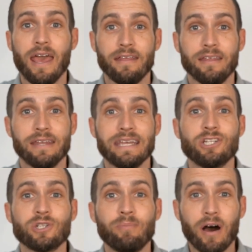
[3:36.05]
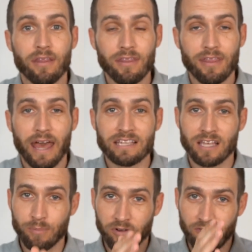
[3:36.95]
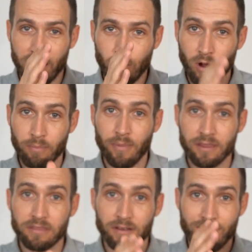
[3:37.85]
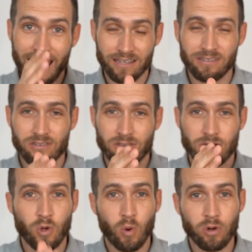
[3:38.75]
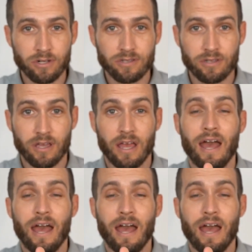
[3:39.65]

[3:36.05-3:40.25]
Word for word: And then each month, as I provide one month of access to the course,